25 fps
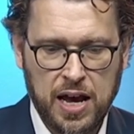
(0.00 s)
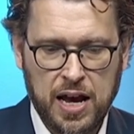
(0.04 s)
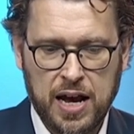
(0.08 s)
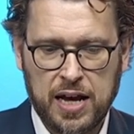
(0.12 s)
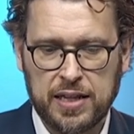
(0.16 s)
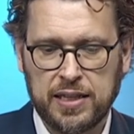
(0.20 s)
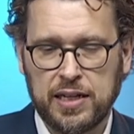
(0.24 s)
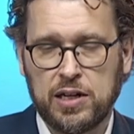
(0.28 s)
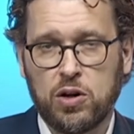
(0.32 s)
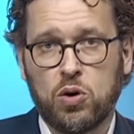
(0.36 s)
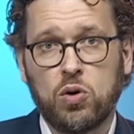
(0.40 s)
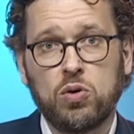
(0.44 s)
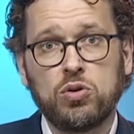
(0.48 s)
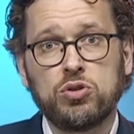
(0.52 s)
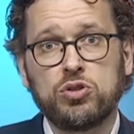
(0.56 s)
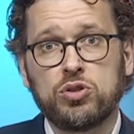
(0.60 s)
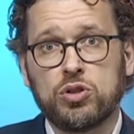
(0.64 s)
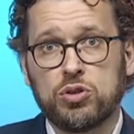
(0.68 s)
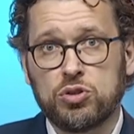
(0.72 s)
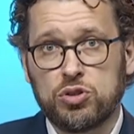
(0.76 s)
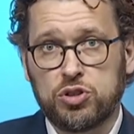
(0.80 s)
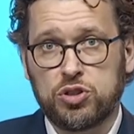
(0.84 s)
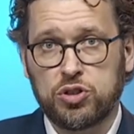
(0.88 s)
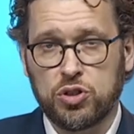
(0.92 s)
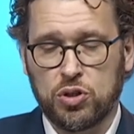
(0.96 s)
and that
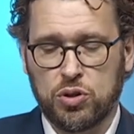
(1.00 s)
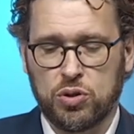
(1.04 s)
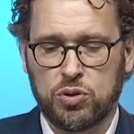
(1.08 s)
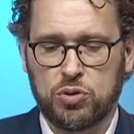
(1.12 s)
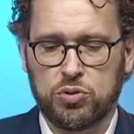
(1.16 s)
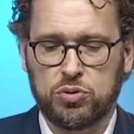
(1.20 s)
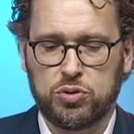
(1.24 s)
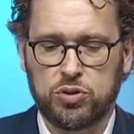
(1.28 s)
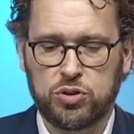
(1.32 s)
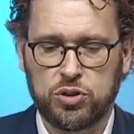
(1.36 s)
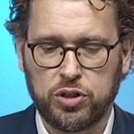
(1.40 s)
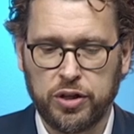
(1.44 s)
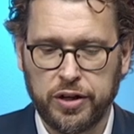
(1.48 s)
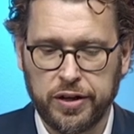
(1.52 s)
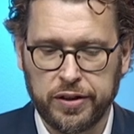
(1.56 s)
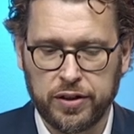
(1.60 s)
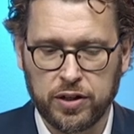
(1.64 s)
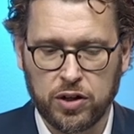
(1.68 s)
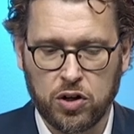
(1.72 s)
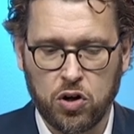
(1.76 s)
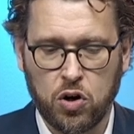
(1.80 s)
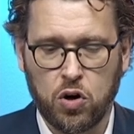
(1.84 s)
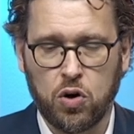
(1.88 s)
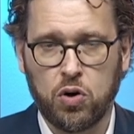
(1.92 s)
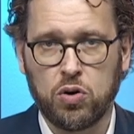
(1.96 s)
also shows
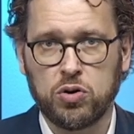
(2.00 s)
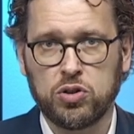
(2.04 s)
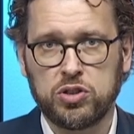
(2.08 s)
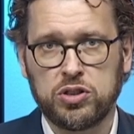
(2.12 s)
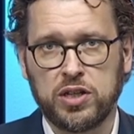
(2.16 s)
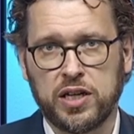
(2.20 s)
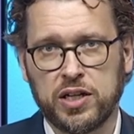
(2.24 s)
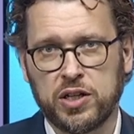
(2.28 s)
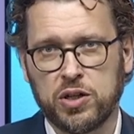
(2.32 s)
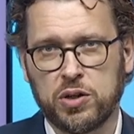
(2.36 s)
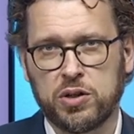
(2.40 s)
the call stack.